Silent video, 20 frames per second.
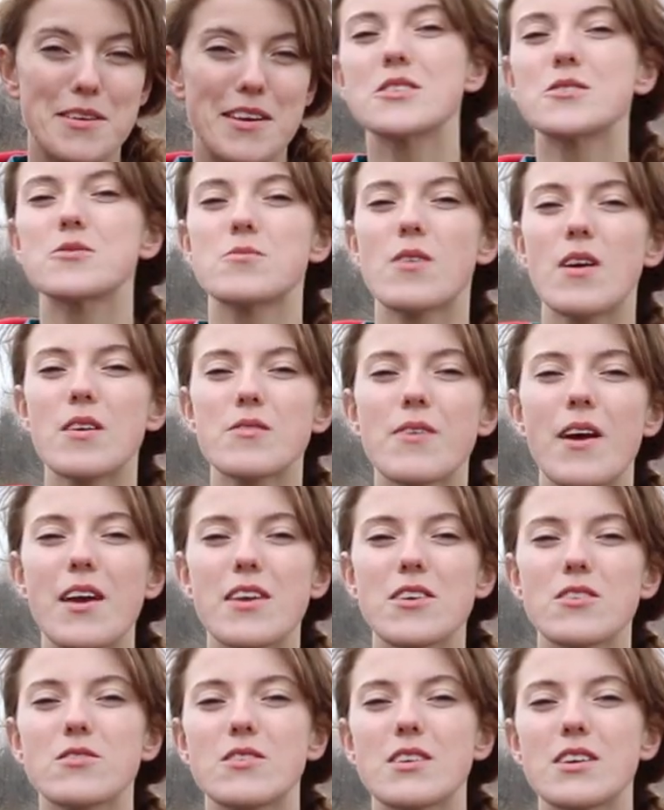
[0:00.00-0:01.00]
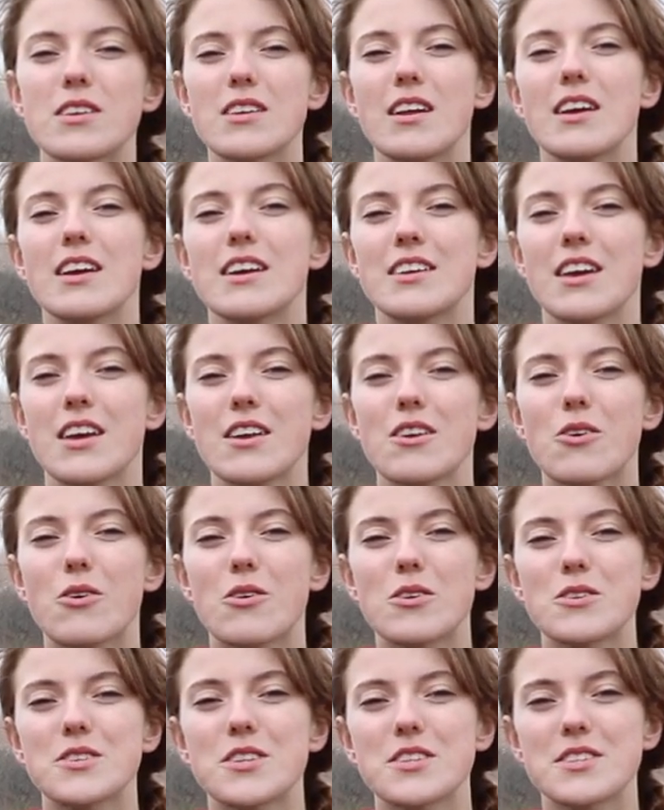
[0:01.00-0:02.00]
So one way you can get your
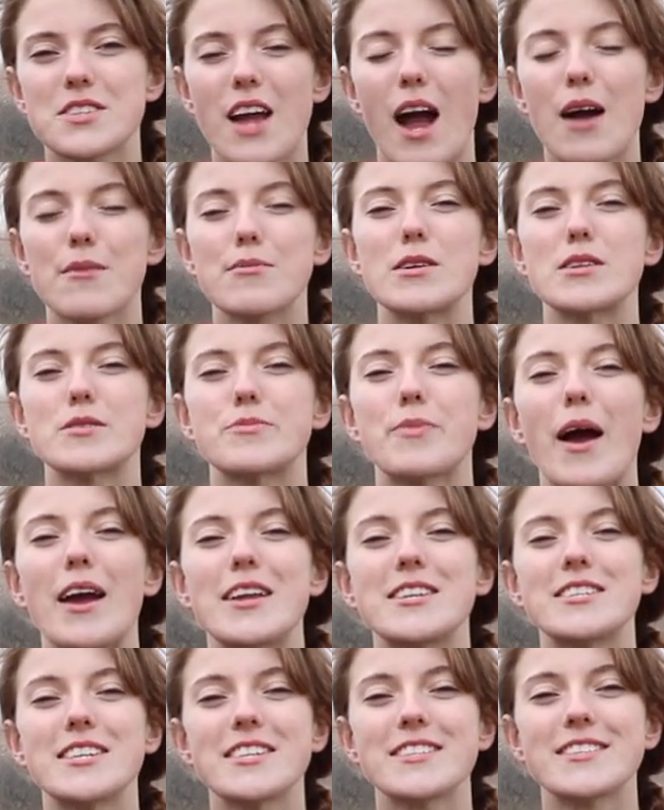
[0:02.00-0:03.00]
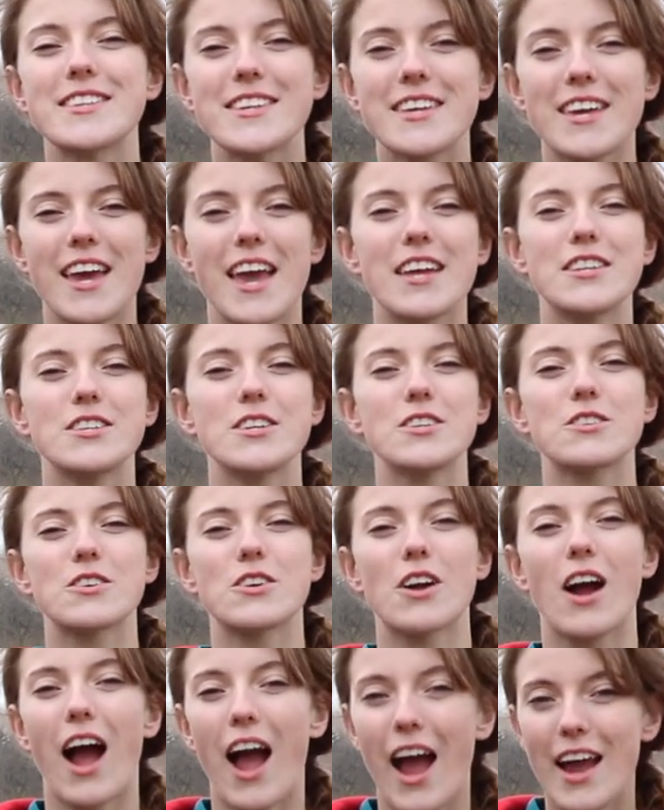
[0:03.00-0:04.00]
horse to stop is by disengaging
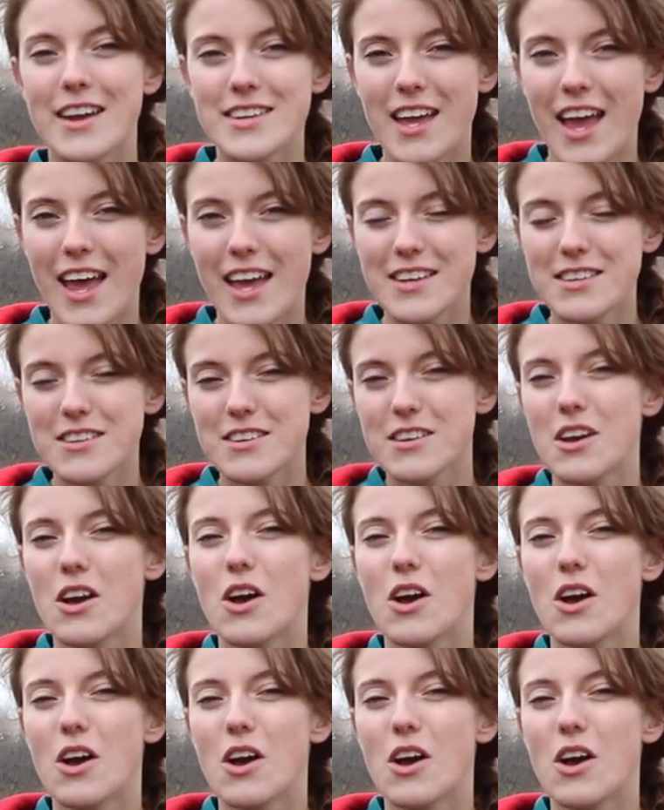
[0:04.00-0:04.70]
their hind end